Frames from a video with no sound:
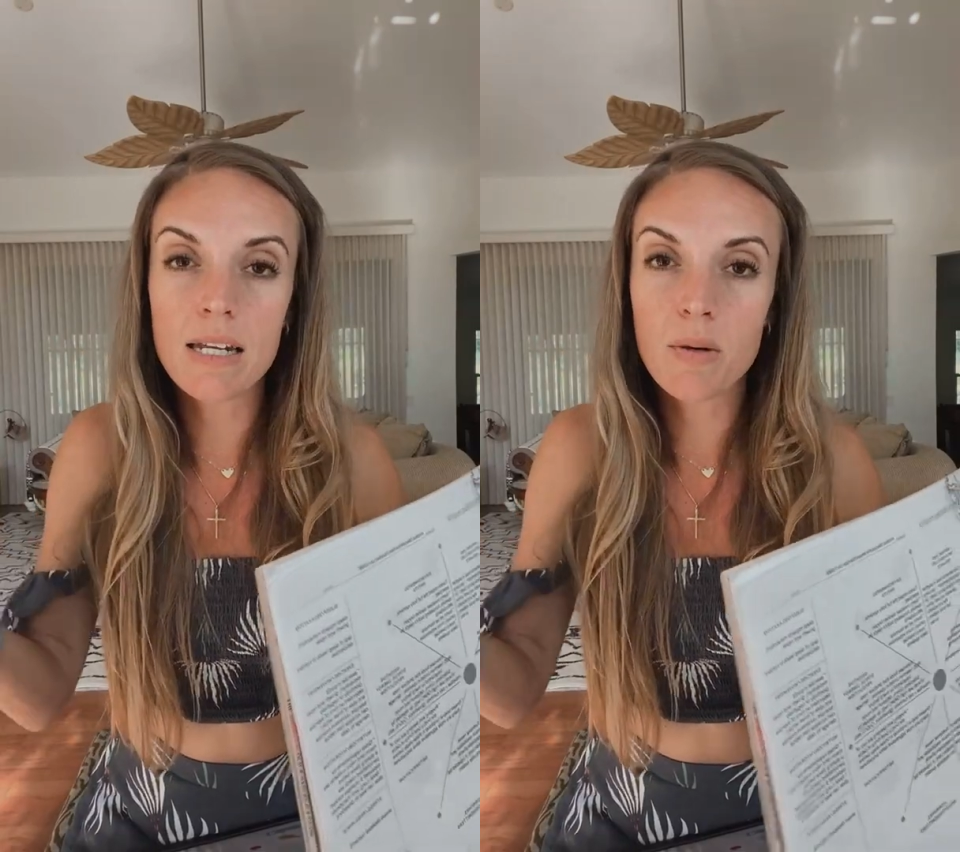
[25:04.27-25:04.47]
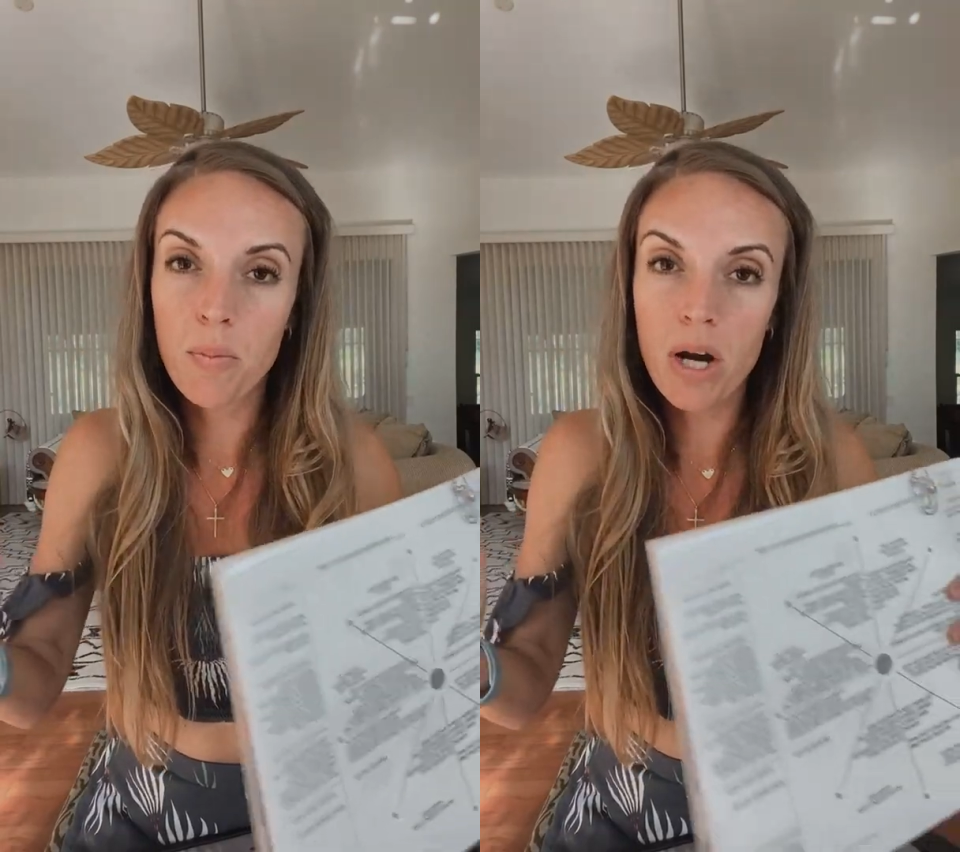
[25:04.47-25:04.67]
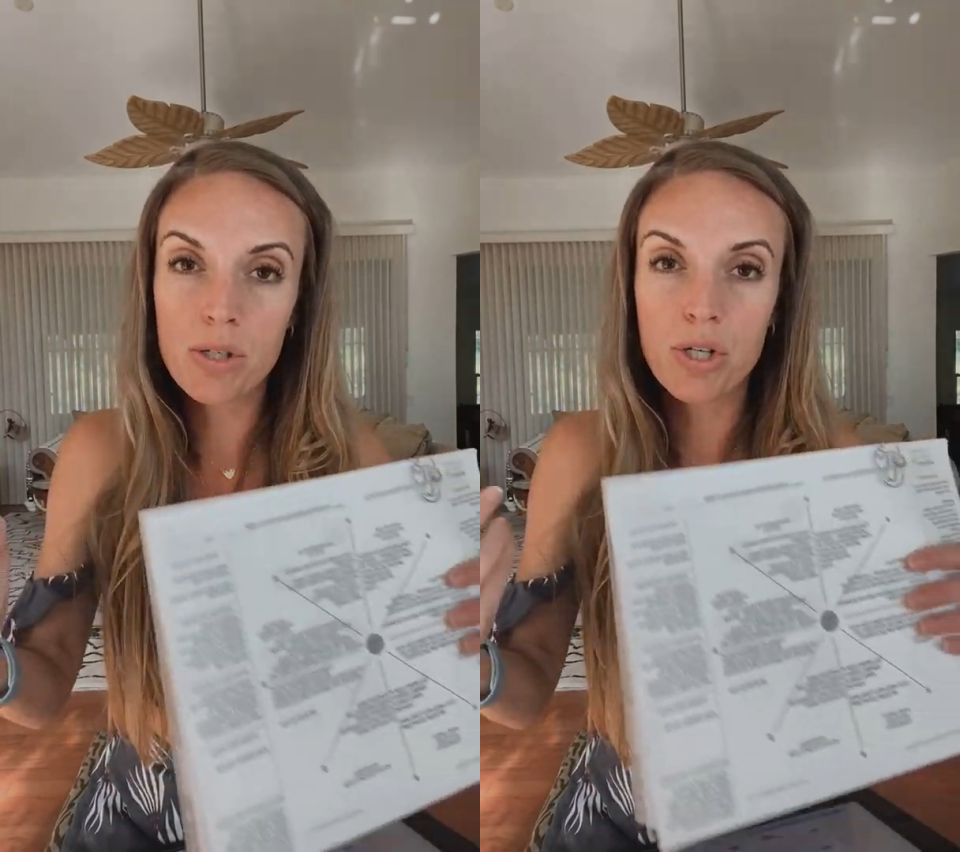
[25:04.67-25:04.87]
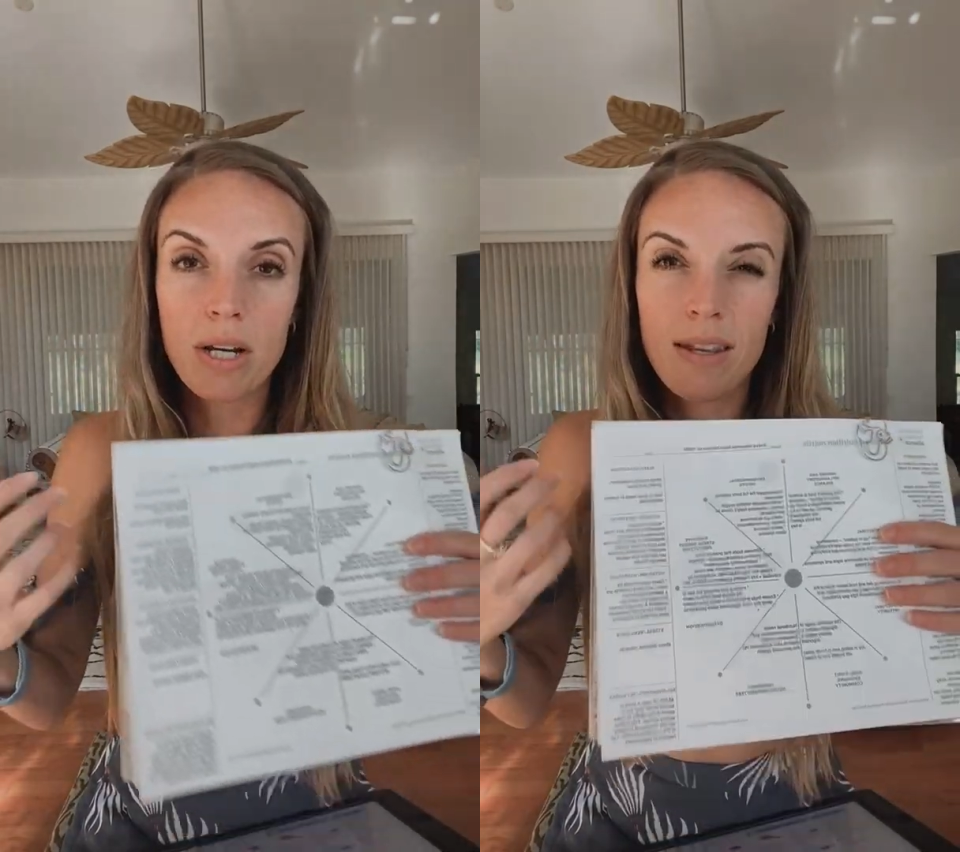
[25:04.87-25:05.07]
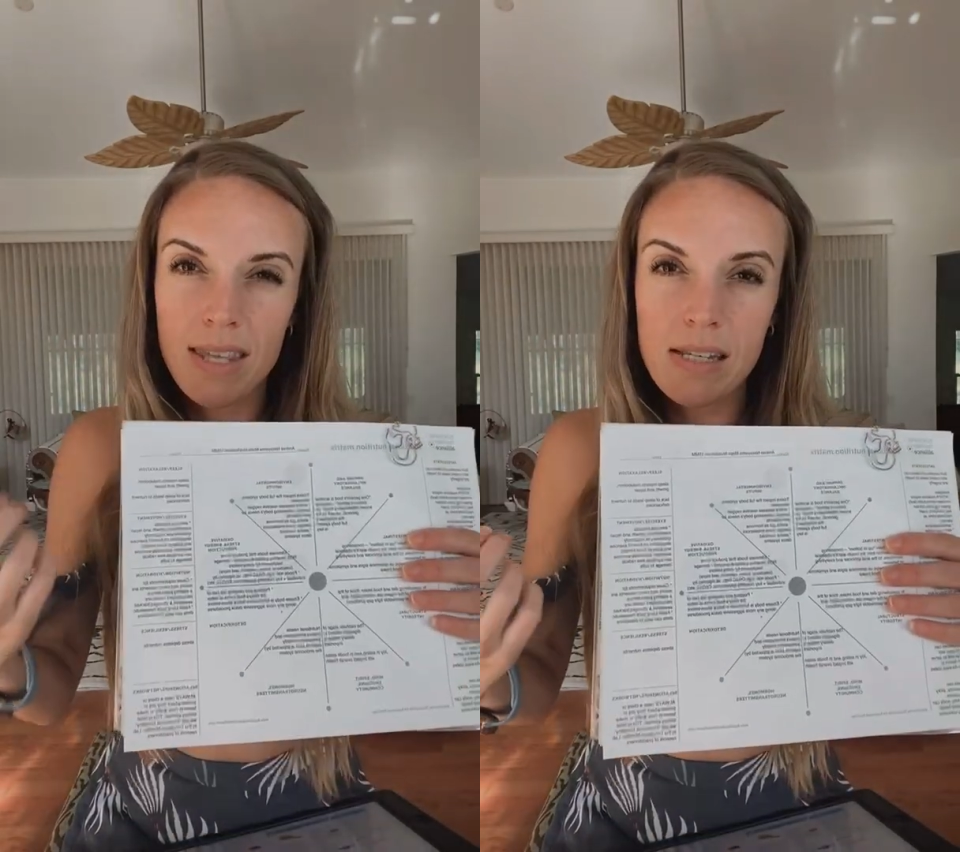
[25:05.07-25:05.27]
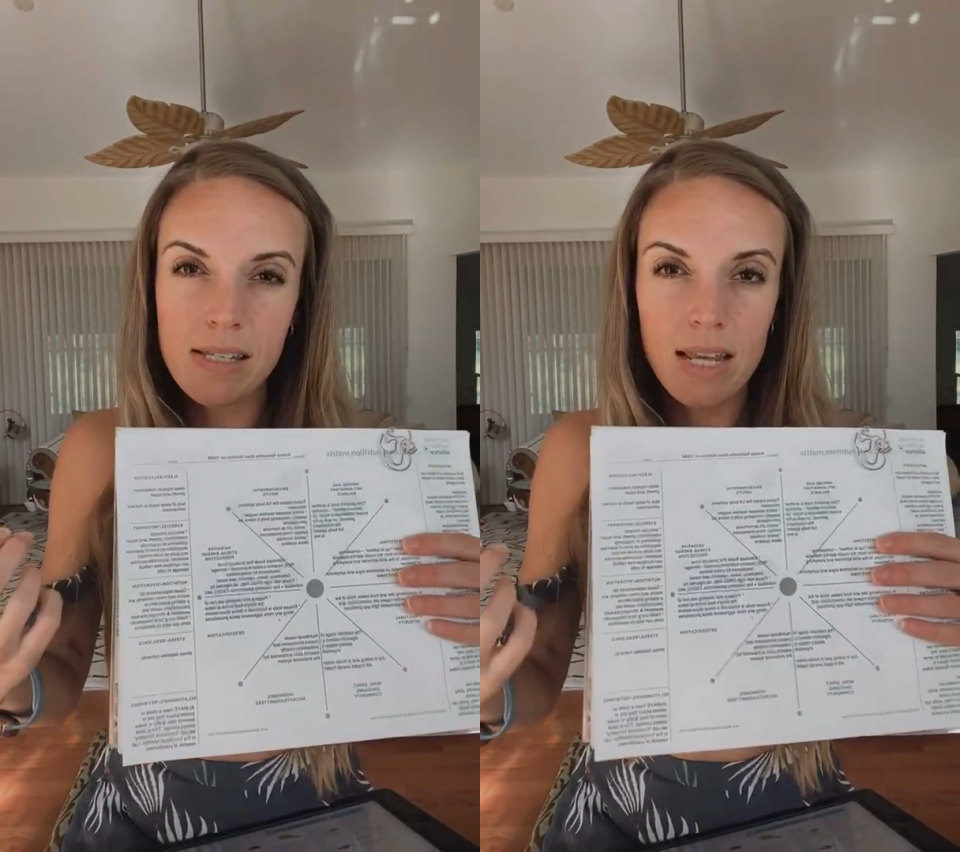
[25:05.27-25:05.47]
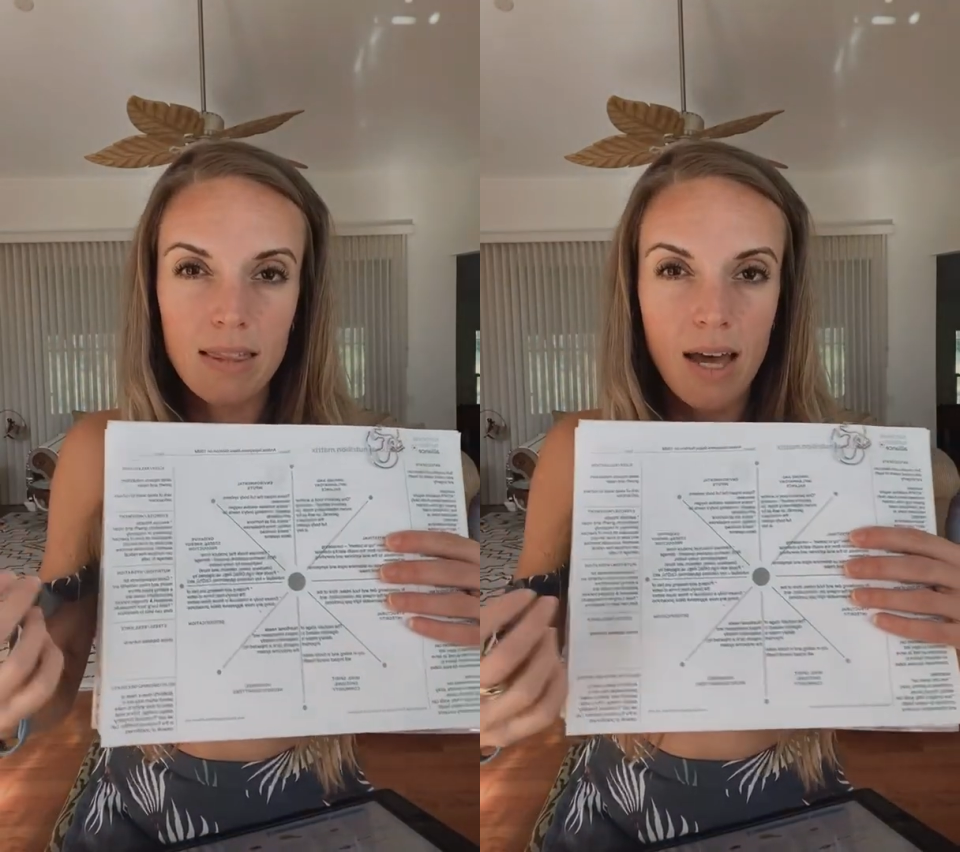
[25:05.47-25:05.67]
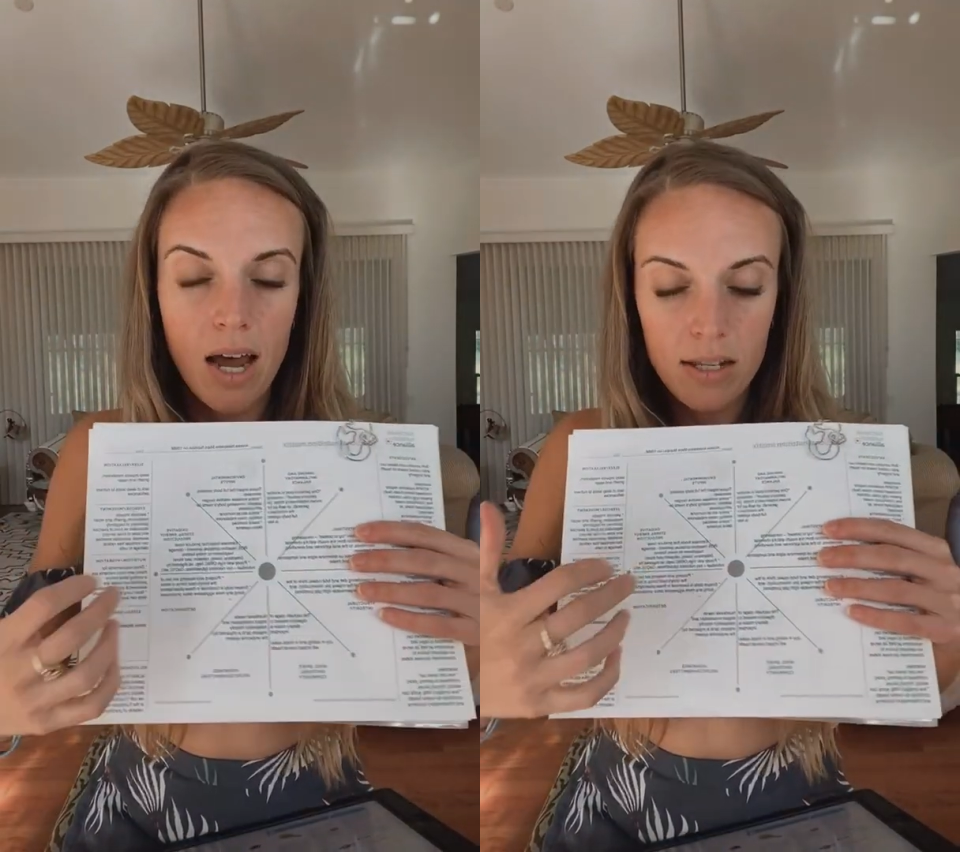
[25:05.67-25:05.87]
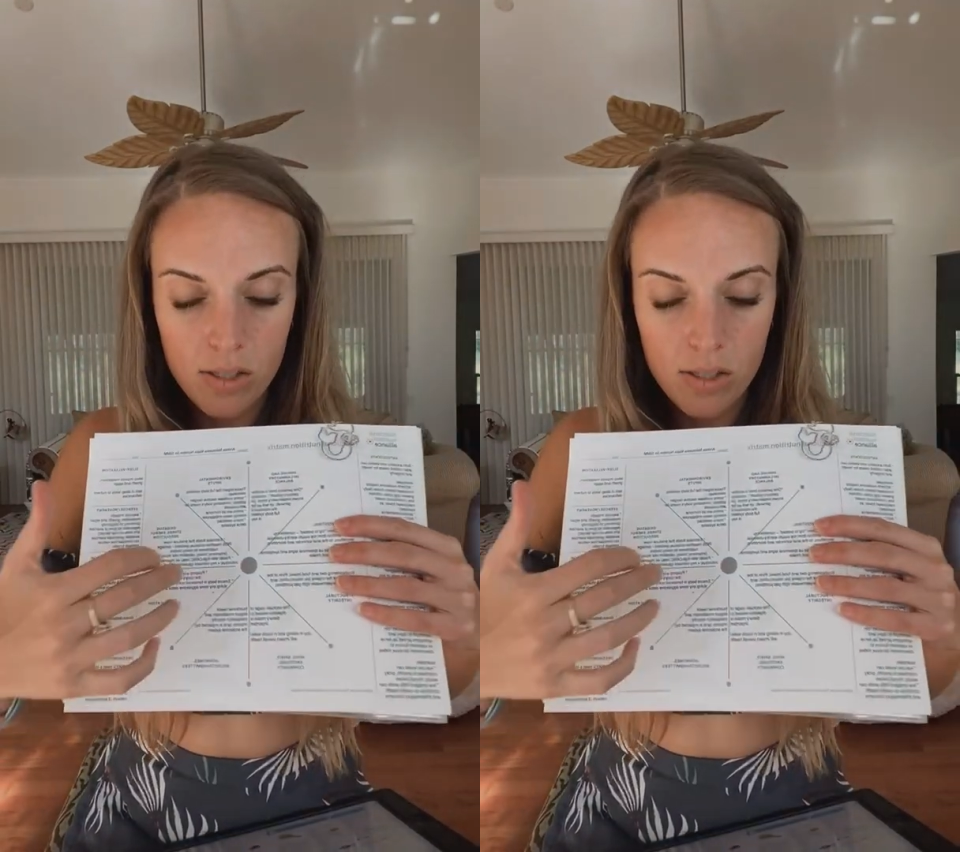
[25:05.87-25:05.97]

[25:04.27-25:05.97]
depression, things like that.